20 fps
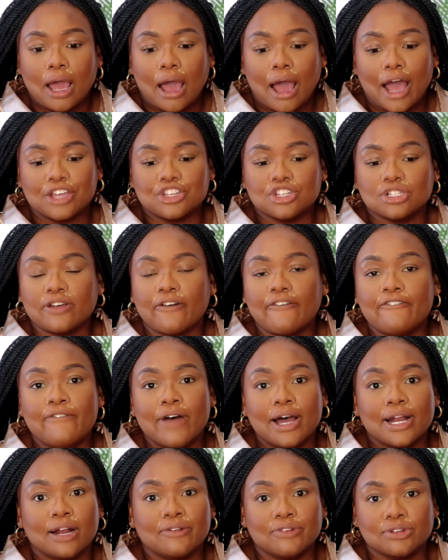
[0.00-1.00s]
I just
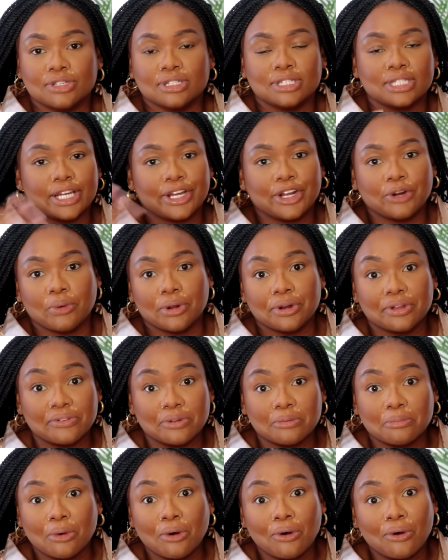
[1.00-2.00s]
fell in love with the second one
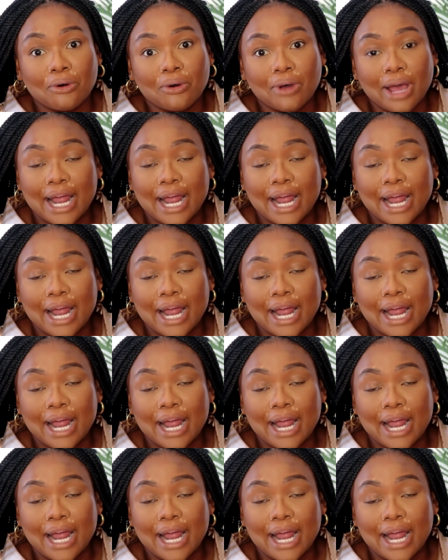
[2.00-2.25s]
even more.